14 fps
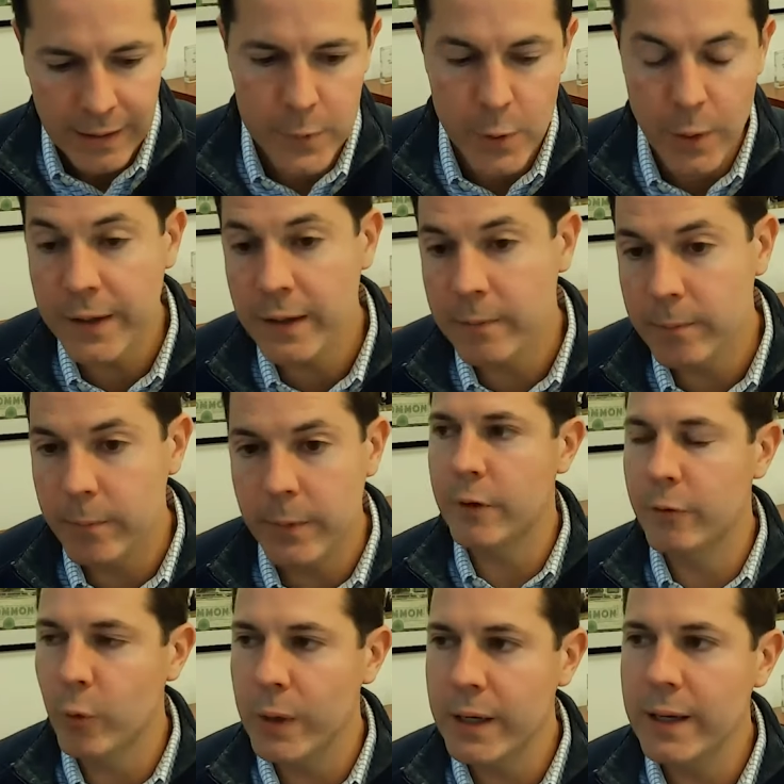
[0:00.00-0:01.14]
So I think
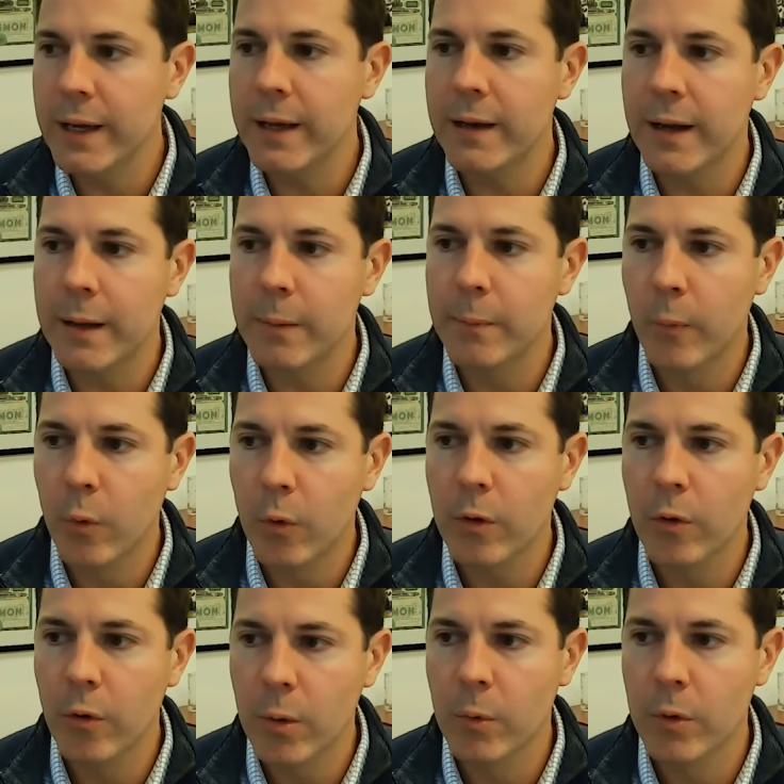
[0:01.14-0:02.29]
if we get a more
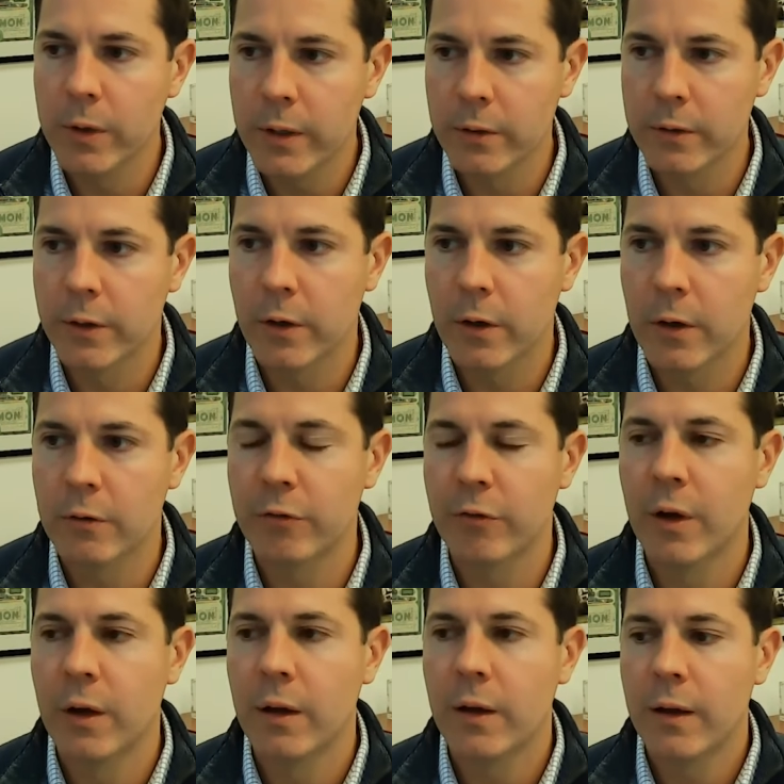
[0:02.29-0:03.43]
normal yield curve,
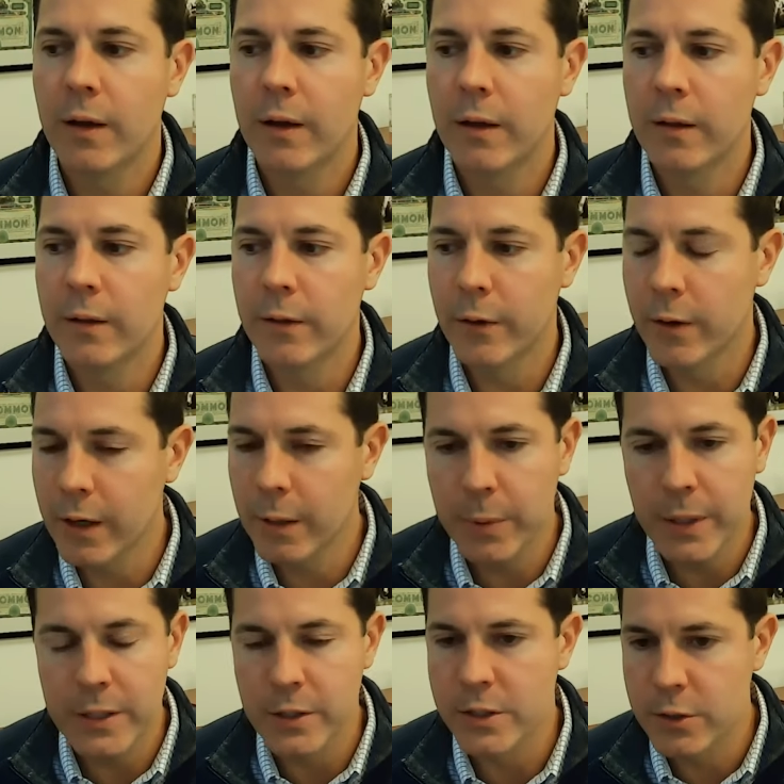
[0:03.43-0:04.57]
they're going to
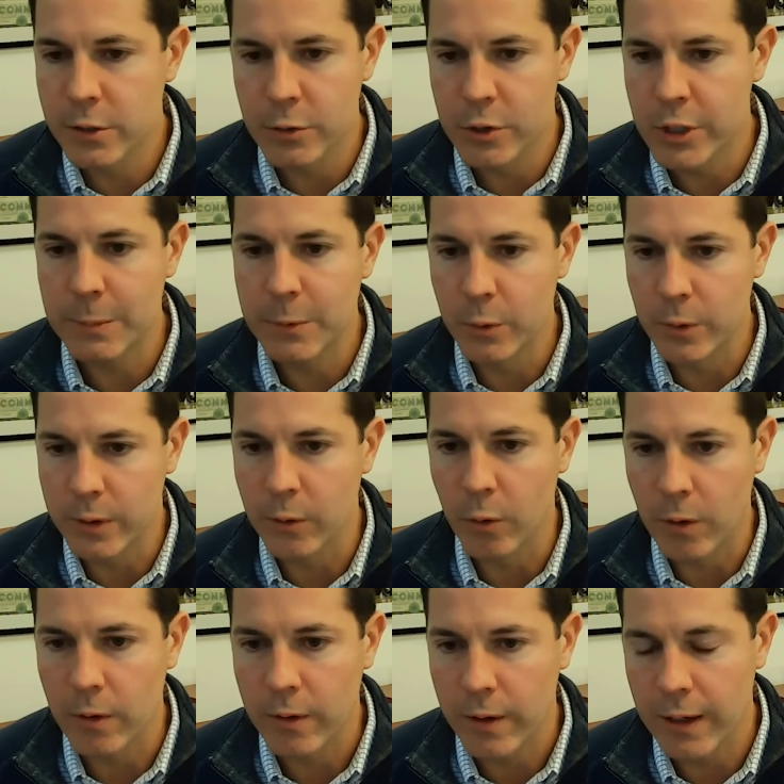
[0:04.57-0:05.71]
be just too cheap to
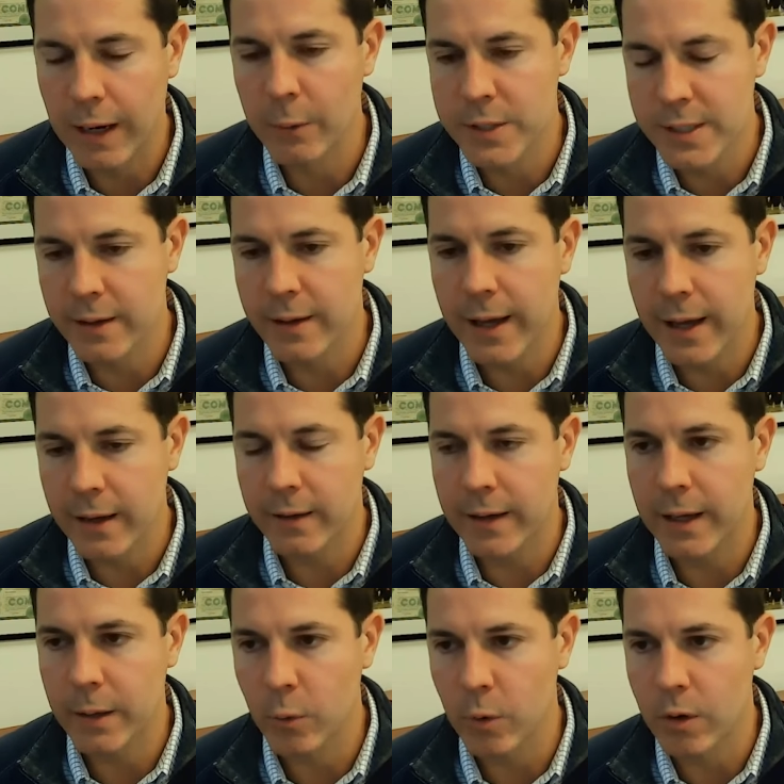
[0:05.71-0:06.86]
ignore. And I would say that
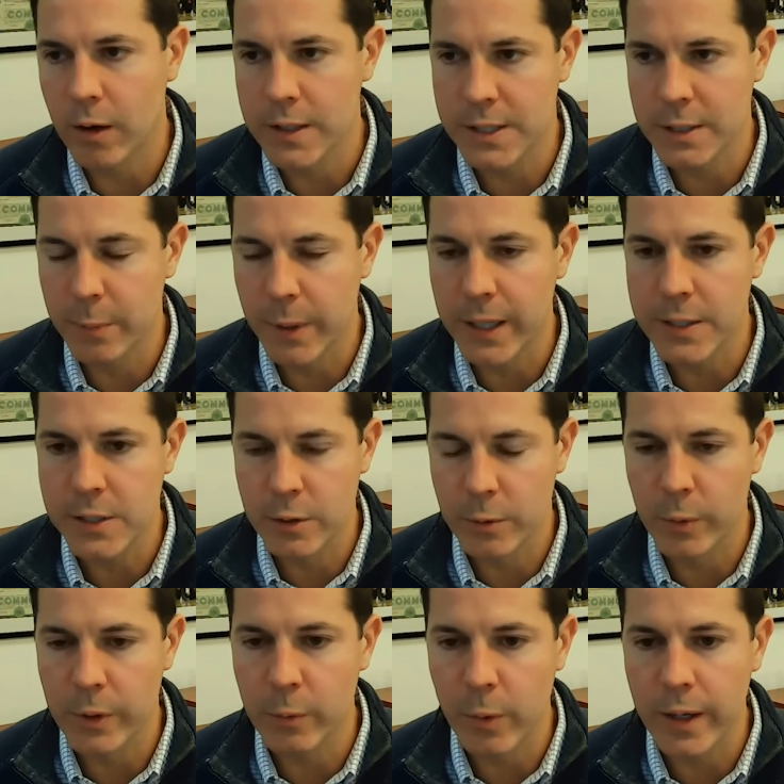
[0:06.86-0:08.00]
that will cause the banks to
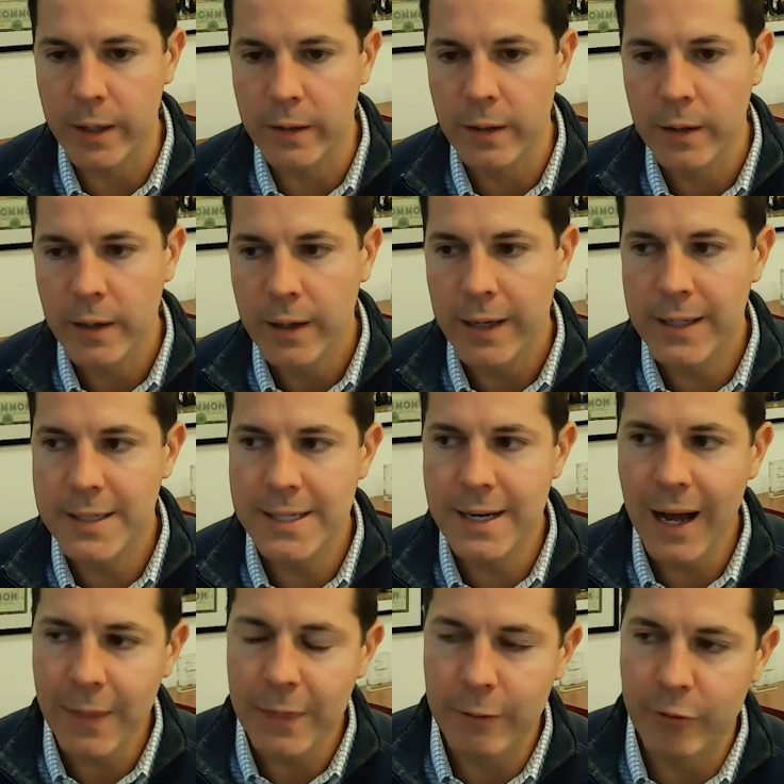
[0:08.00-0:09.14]
re-rate. It's
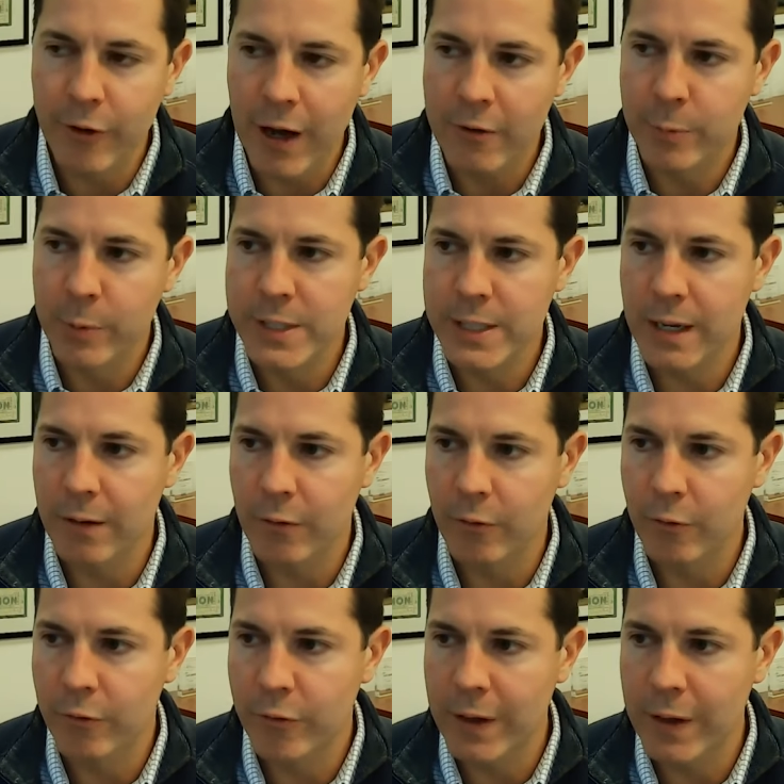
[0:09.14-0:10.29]
not the 5%
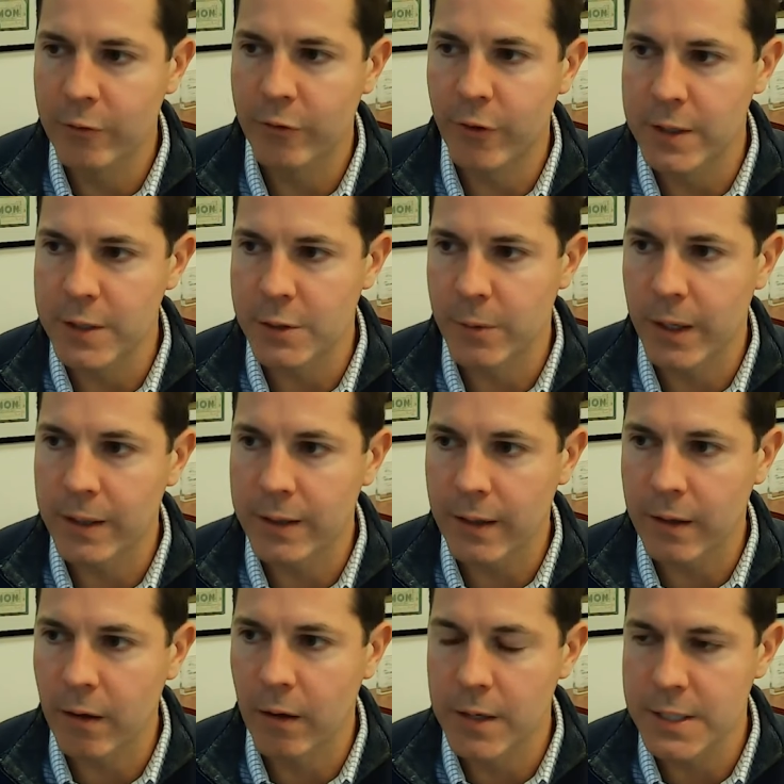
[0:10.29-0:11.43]
Fed funds rate
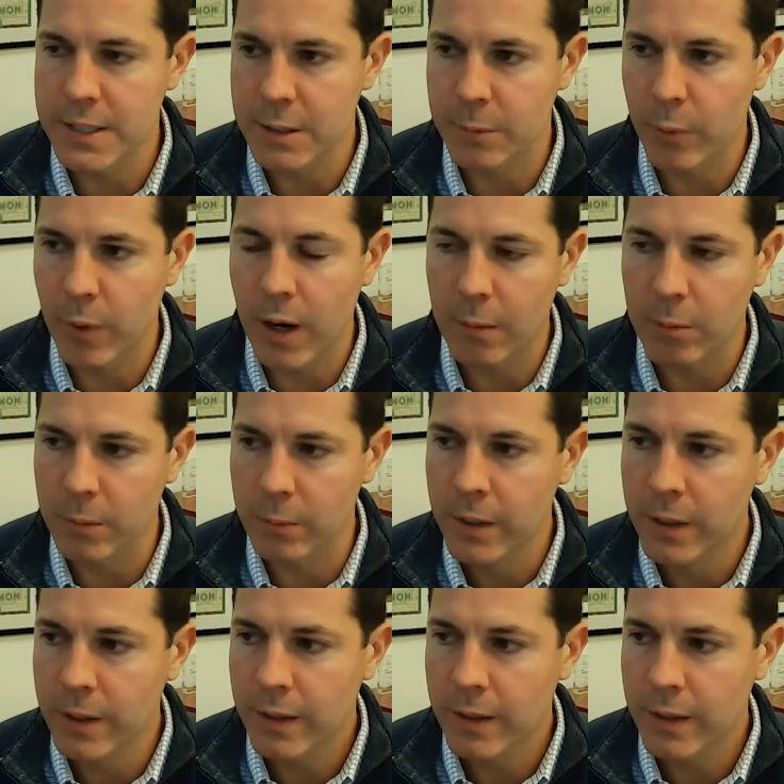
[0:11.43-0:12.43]
that causes the problem.